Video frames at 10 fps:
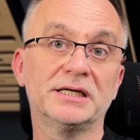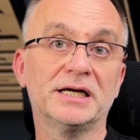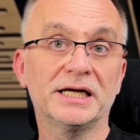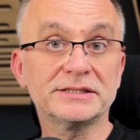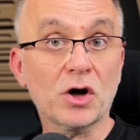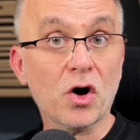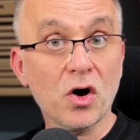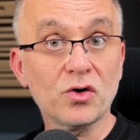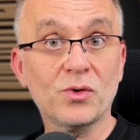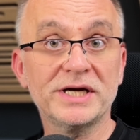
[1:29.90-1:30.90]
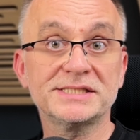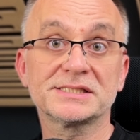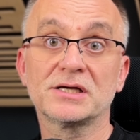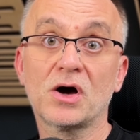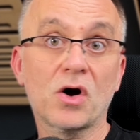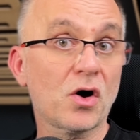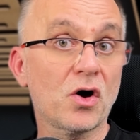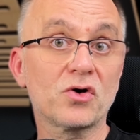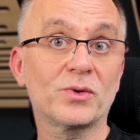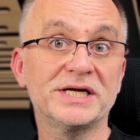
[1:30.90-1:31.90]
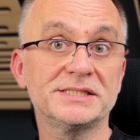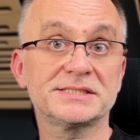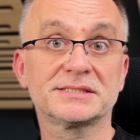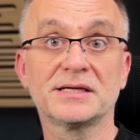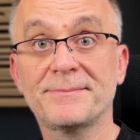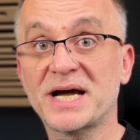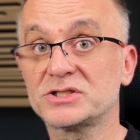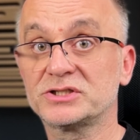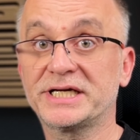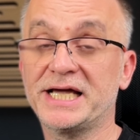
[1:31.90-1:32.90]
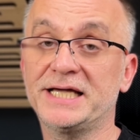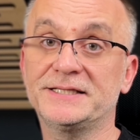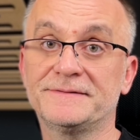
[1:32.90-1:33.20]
And always match the gain.